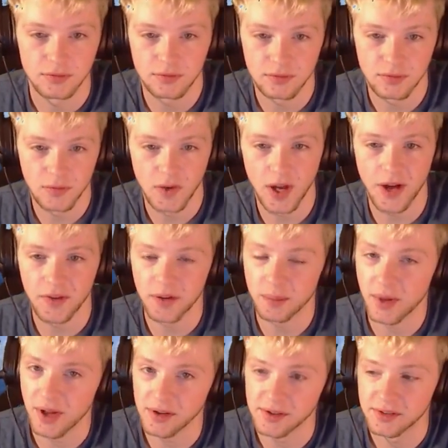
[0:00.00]
not the
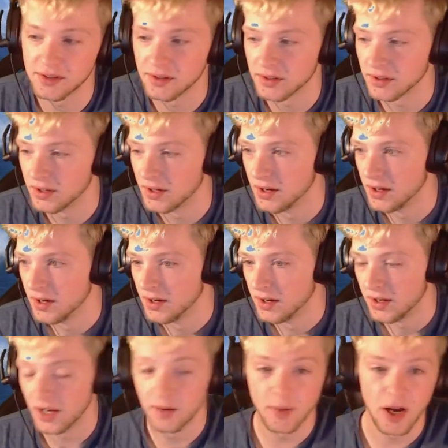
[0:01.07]
best,
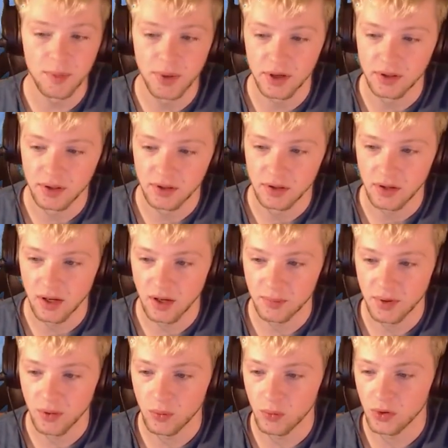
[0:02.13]
in my opinion.
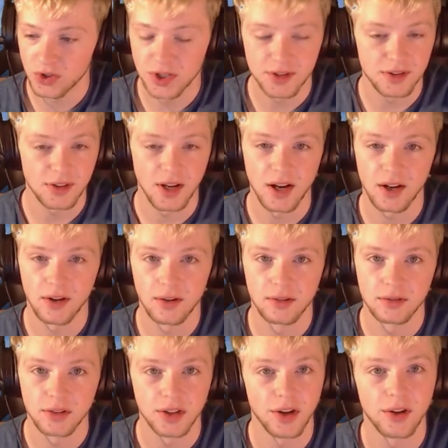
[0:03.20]
But we'll just see how,
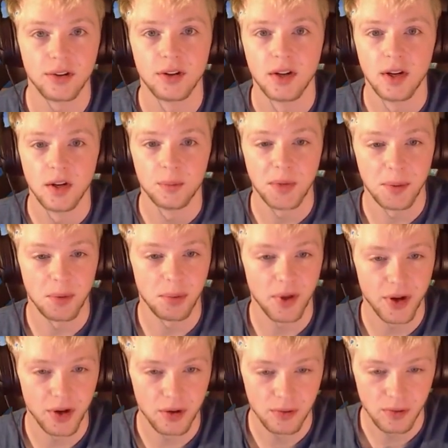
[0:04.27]
people play
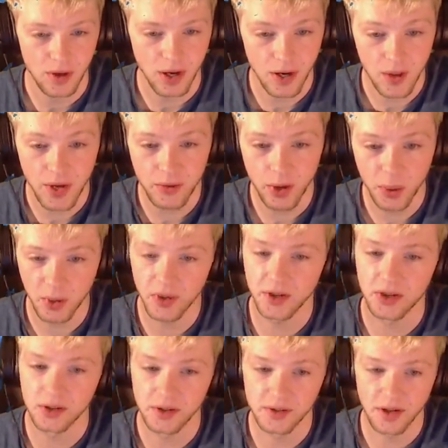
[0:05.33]
her. I really like
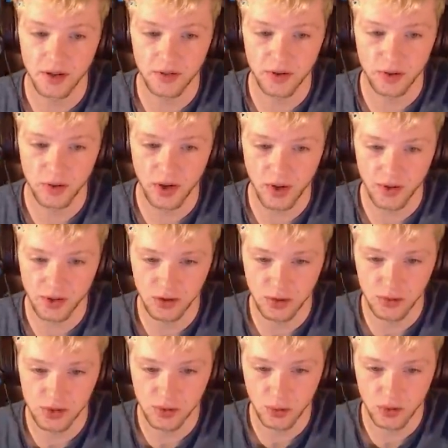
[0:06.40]
her design though. I like the 2
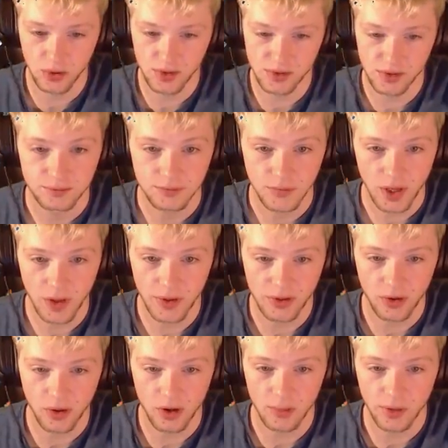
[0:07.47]
swords. I like
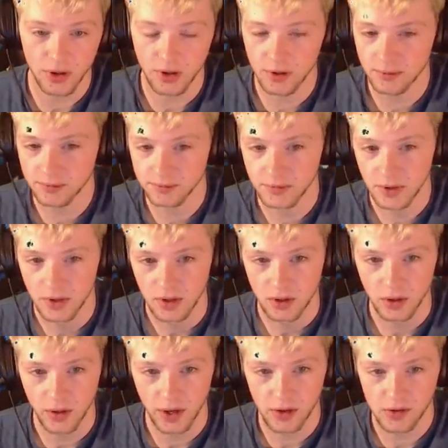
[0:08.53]
the armor here.
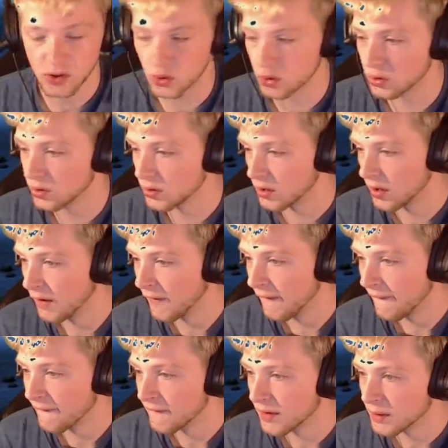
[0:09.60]
Her hair's cool.
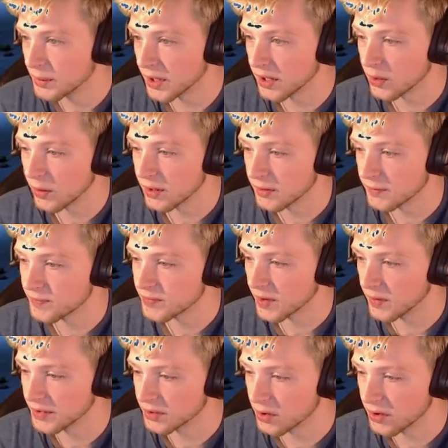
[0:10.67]
But anyway,
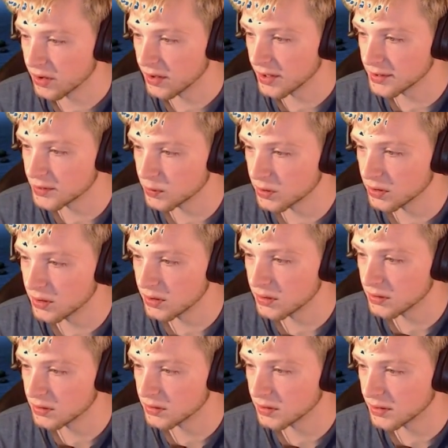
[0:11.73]
let's go to the next one.
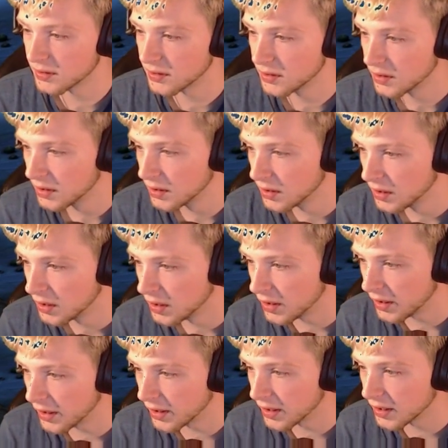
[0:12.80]

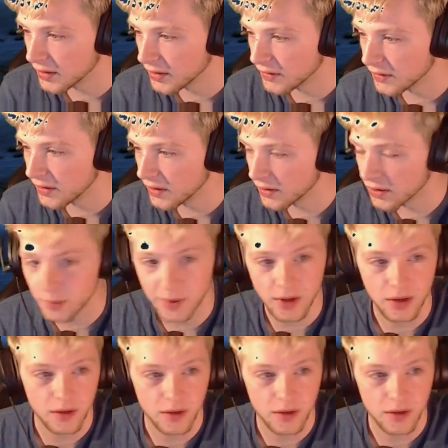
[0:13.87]
And they're going to be in the